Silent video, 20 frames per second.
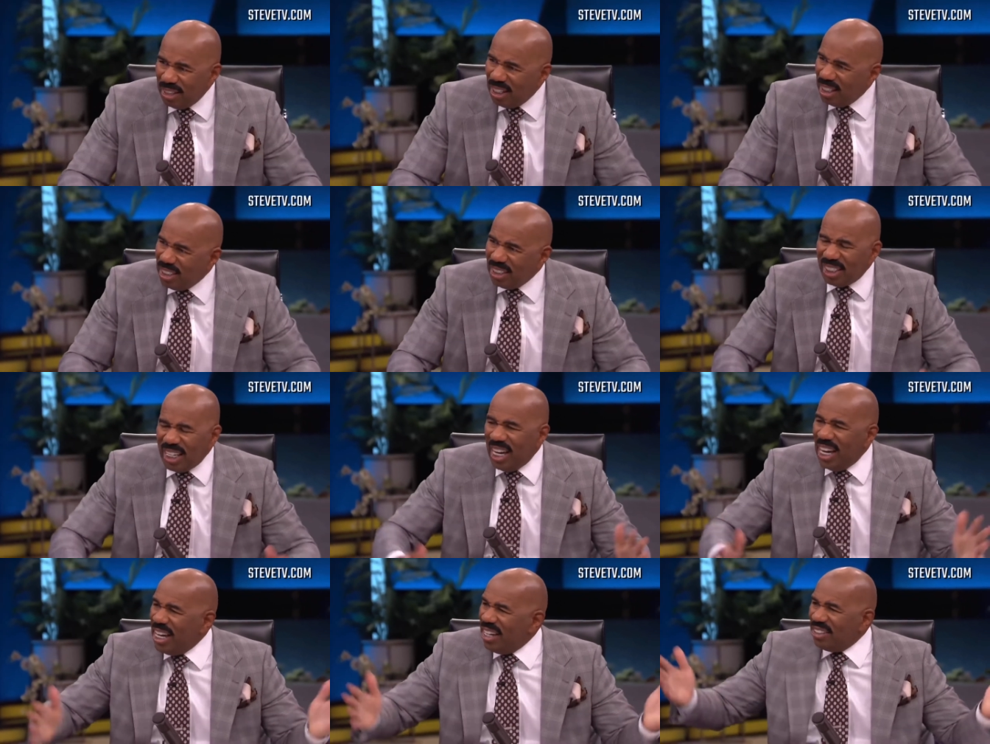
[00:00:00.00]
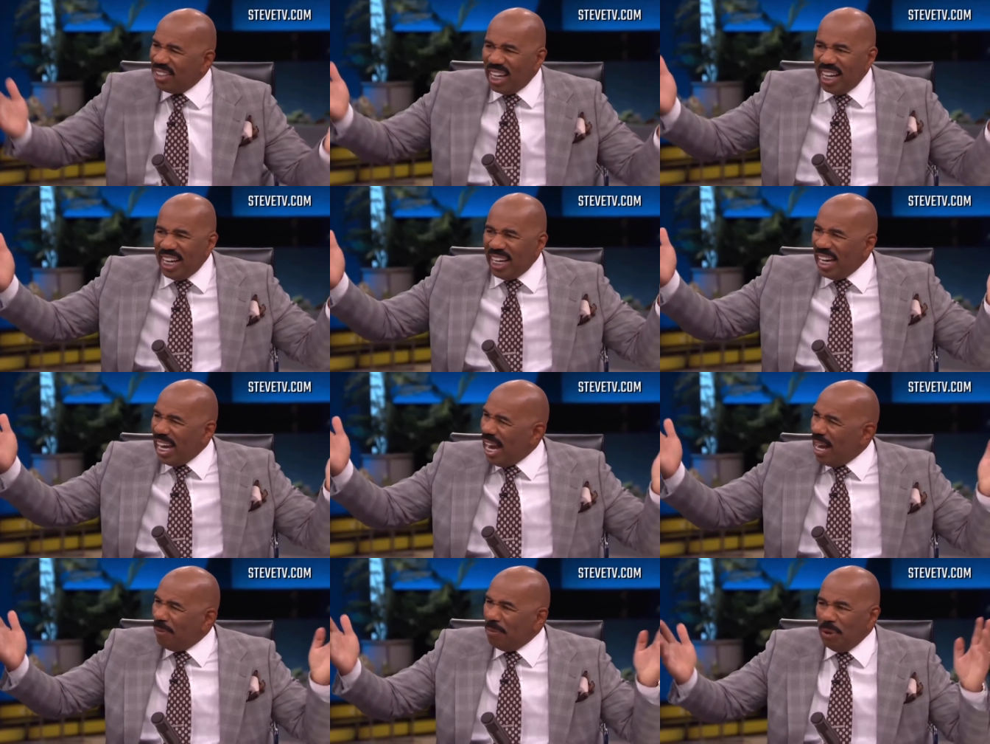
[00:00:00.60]
That... Same thing
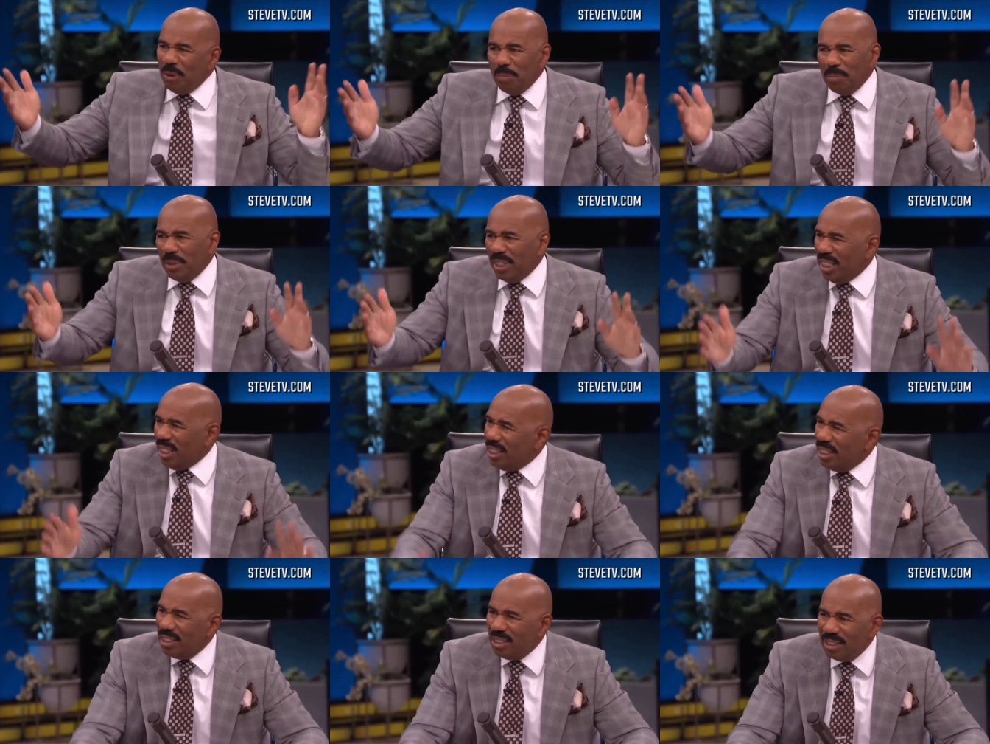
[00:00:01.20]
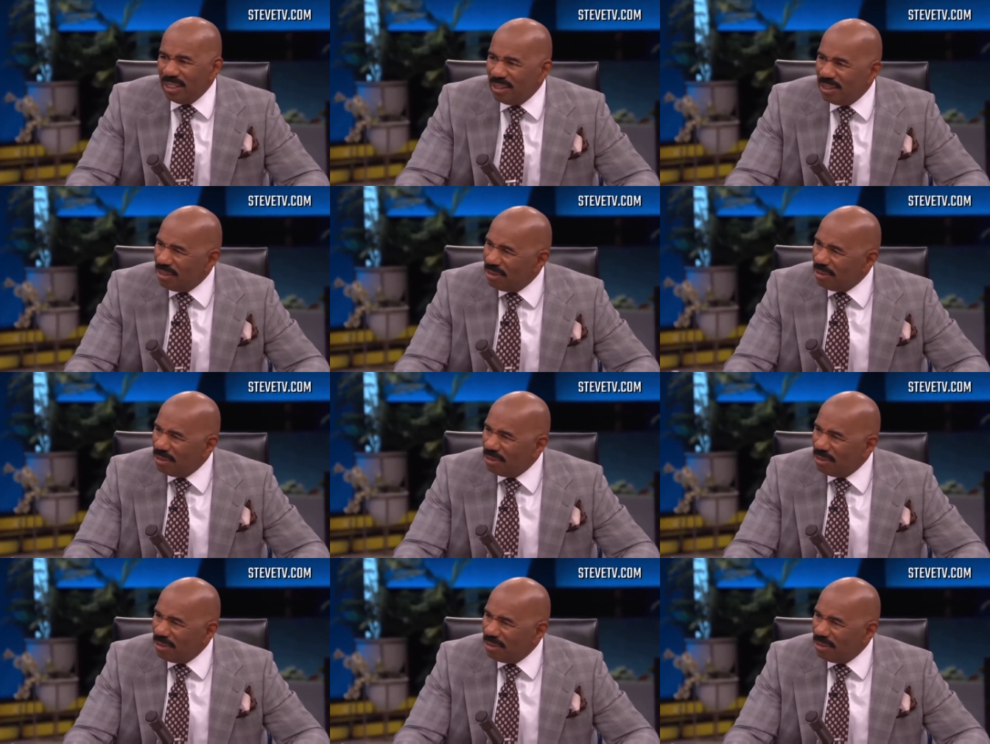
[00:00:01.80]
happened to me. I.